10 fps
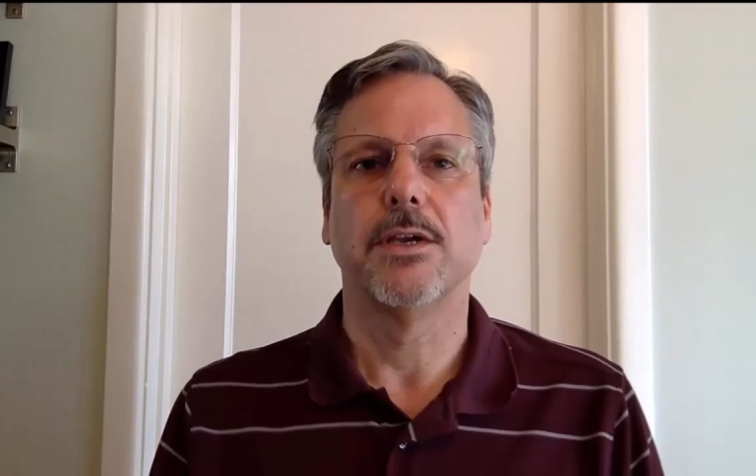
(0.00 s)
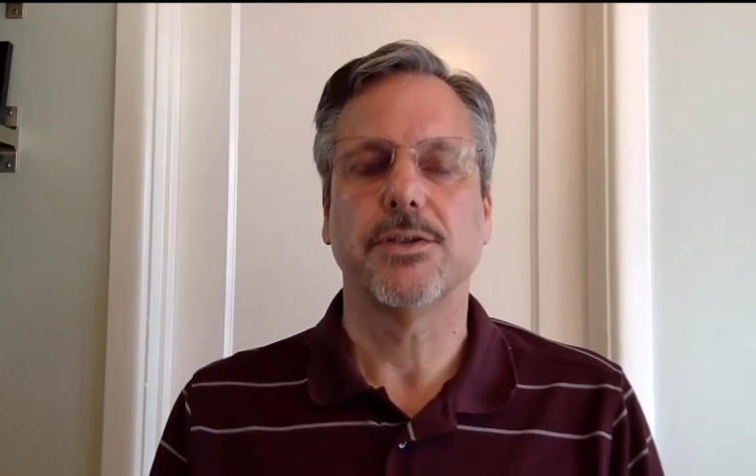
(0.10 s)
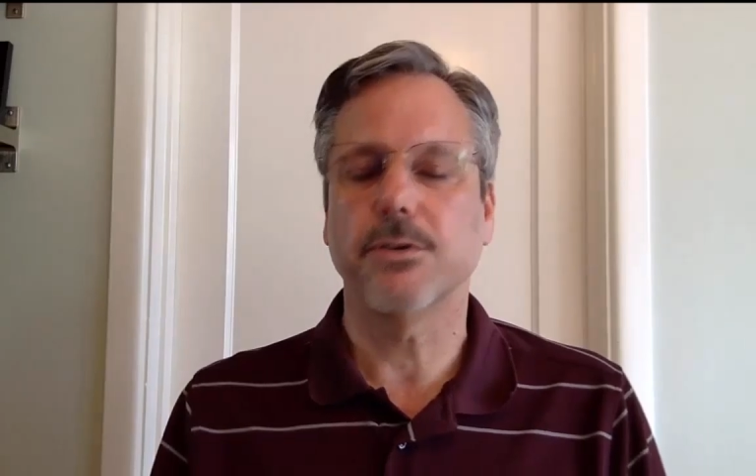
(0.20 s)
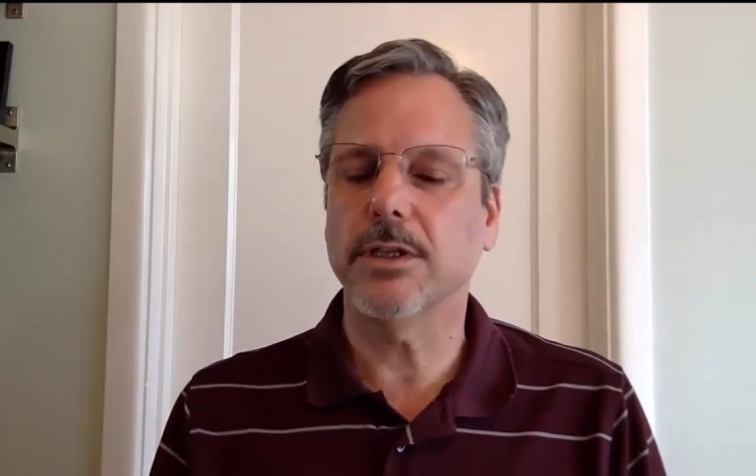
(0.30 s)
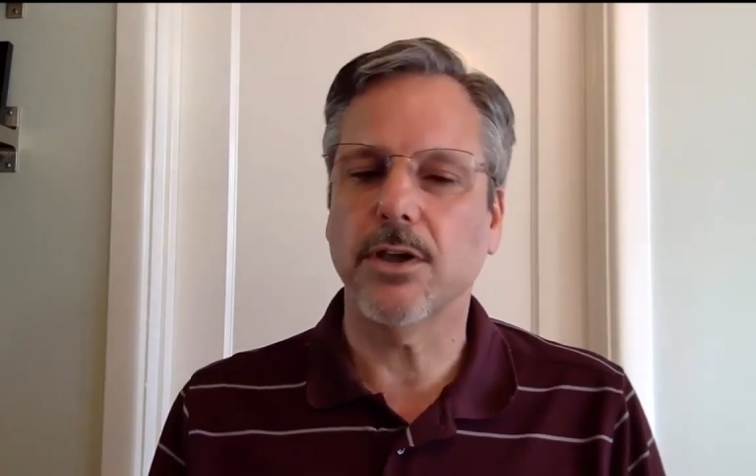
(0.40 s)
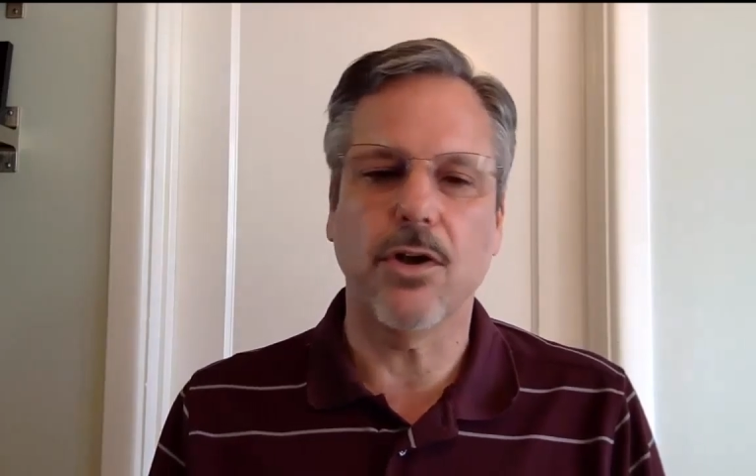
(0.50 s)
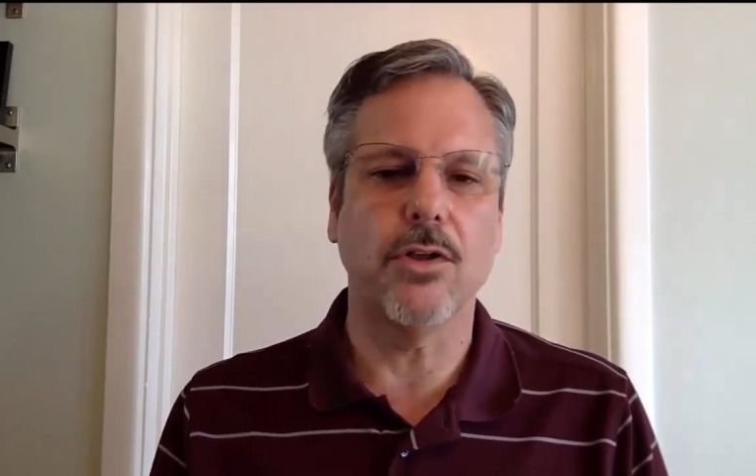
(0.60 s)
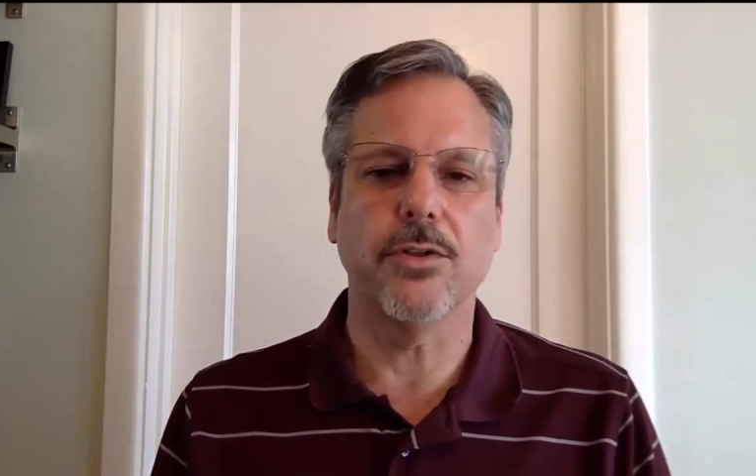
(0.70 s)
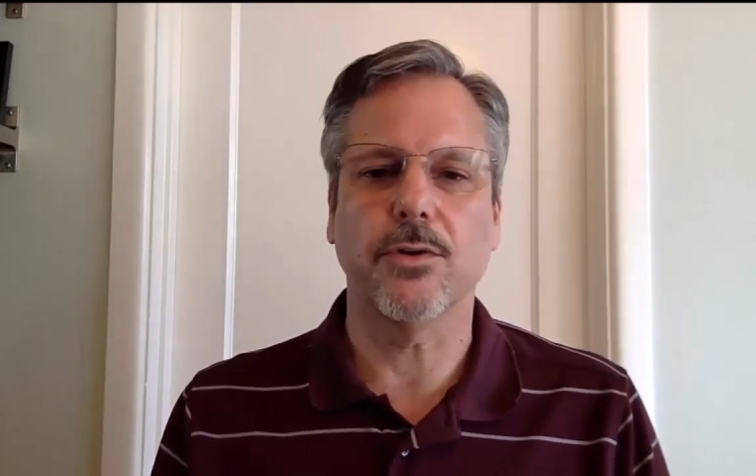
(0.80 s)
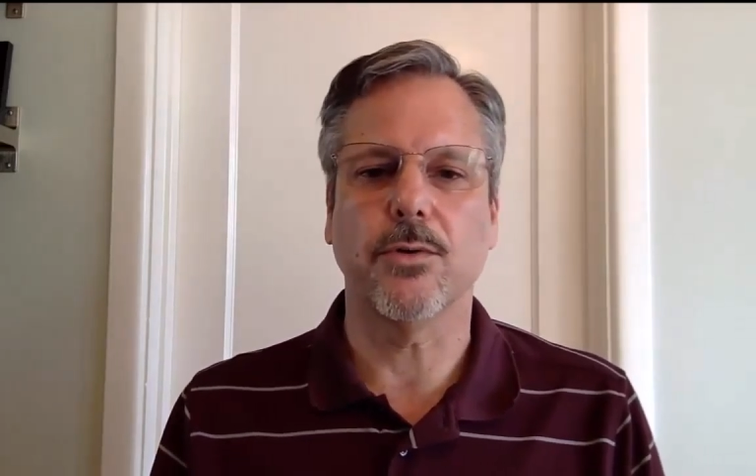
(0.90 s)
Certainly
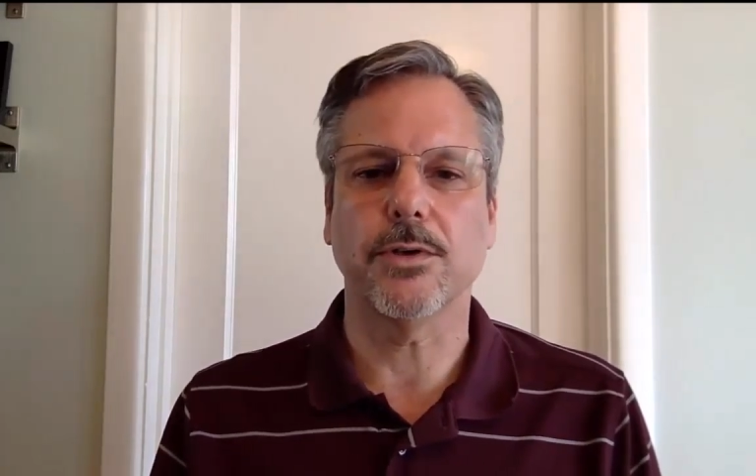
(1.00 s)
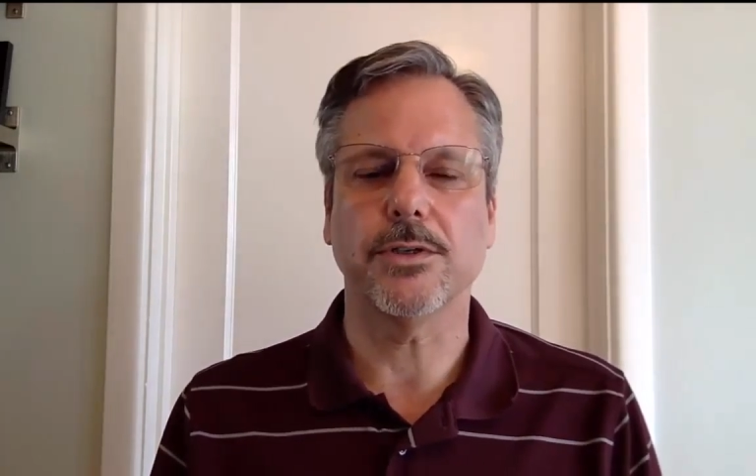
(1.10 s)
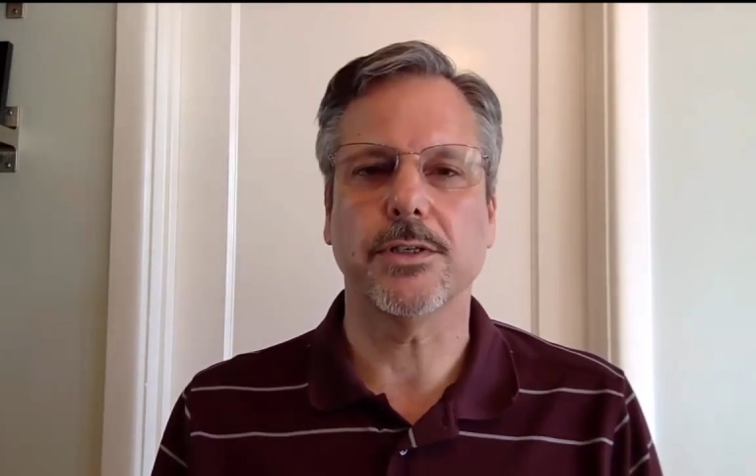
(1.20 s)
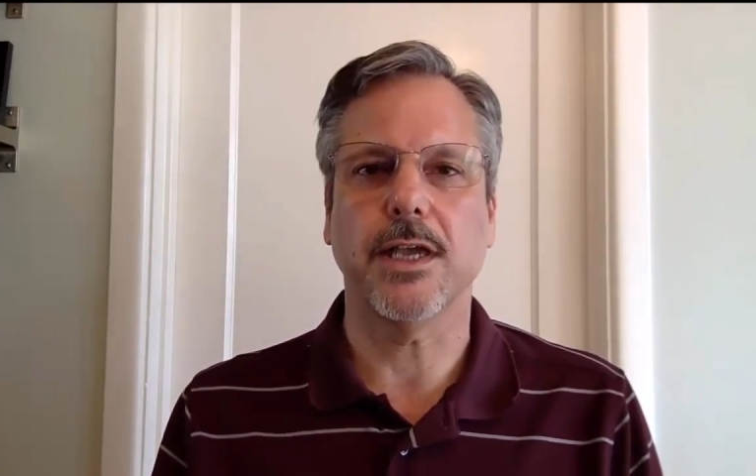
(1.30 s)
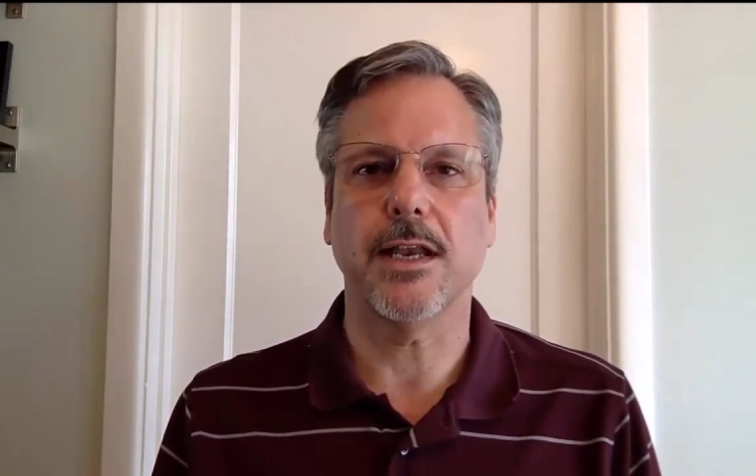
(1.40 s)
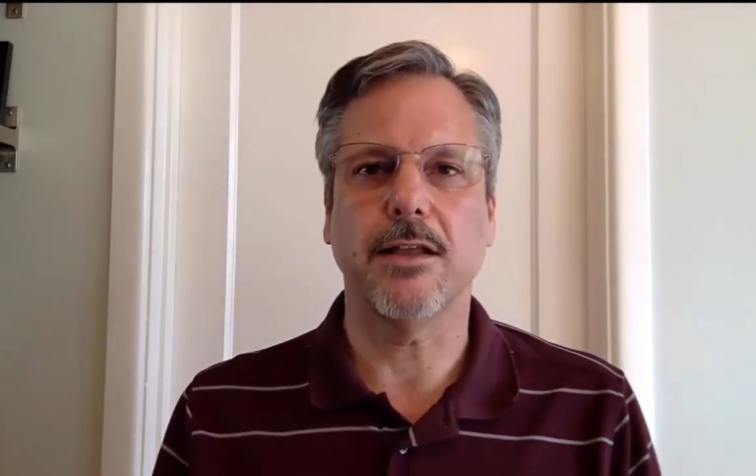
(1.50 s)
all the courses had